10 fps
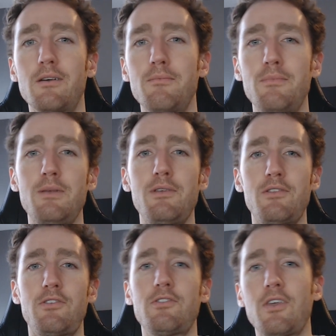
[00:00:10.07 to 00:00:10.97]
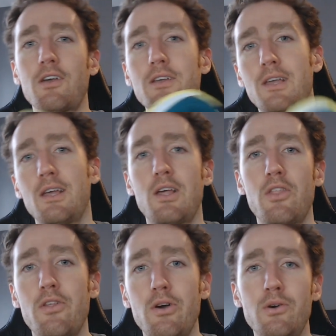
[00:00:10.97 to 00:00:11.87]
Maybe it's this guy, the
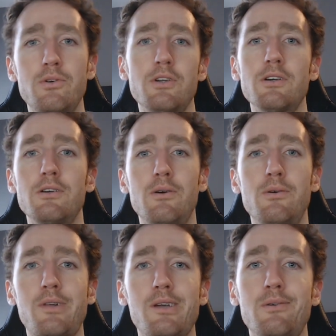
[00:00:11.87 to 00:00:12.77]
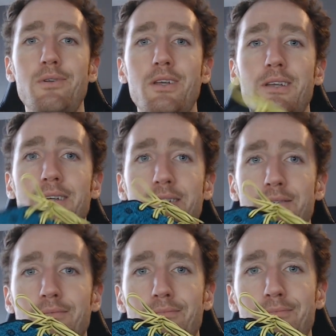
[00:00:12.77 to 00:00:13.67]
Hoka One One
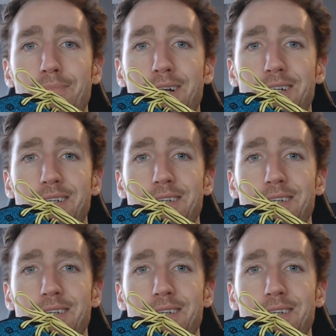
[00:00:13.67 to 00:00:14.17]
Mach.